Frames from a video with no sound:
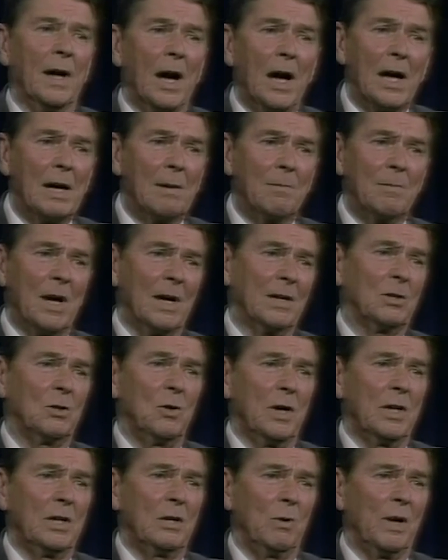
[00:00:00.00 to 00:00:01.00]
I am not
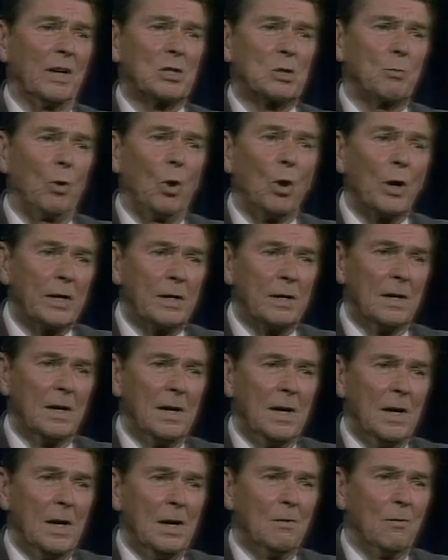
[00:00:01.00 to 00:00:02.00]
going to exploit
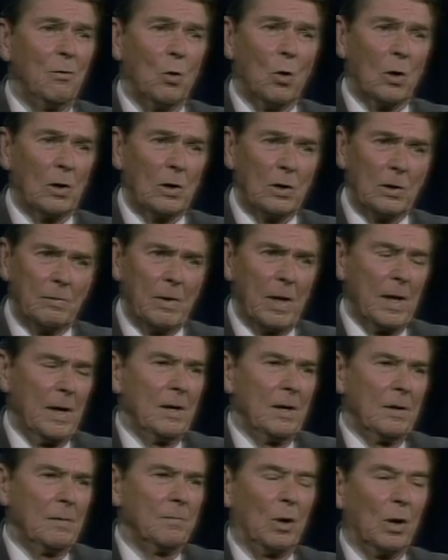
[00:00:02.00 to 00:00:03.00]
for
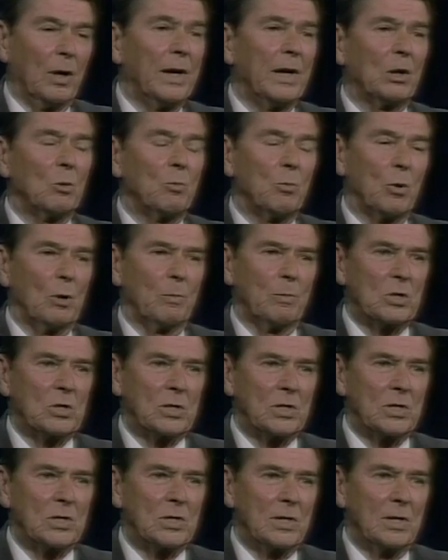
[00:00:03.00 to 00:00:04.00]
political
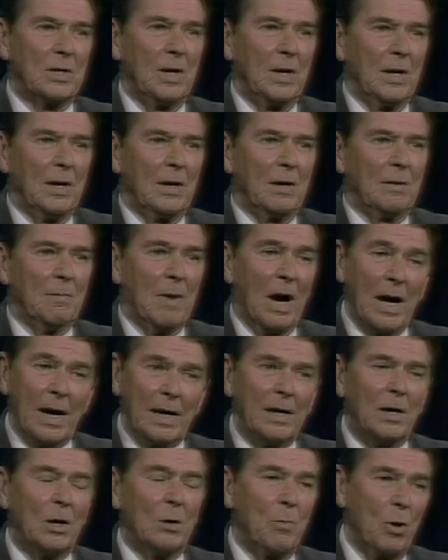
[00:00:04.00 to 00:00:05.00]
purposes my
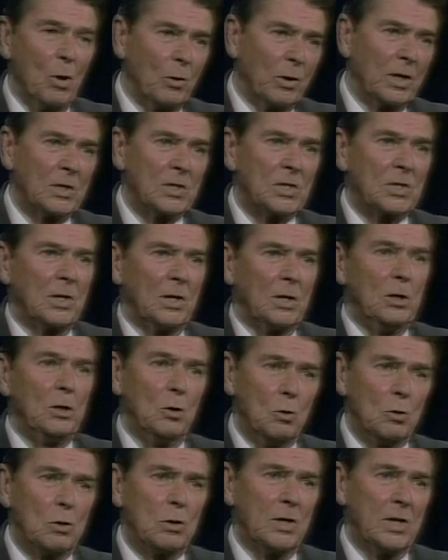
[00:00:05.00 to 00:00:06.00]
opponent's
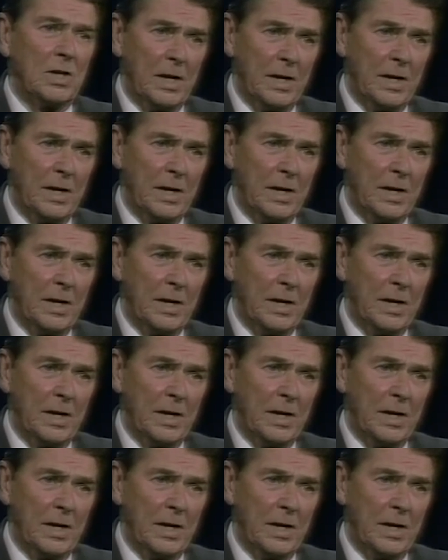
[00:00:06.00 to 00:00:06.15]
youth and